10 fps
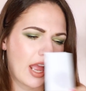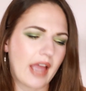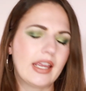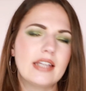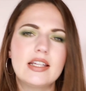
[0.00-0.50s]

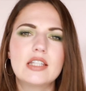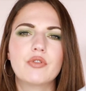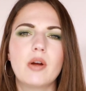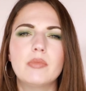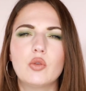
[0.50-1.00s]
I guess it's
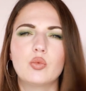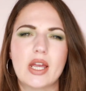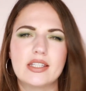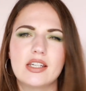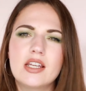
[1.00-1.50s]
from the
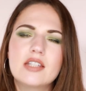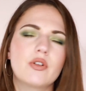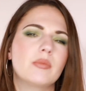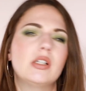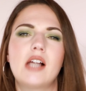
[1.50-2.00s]
resinous,
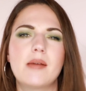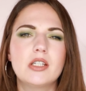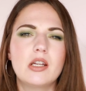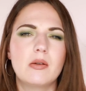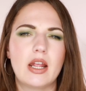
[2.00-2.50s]
from the
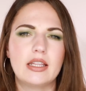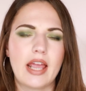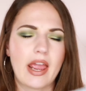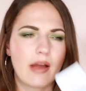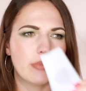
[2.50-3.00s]
laudanum and
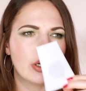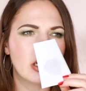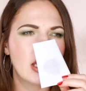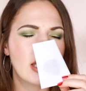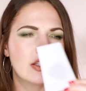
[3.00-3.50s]
the amber.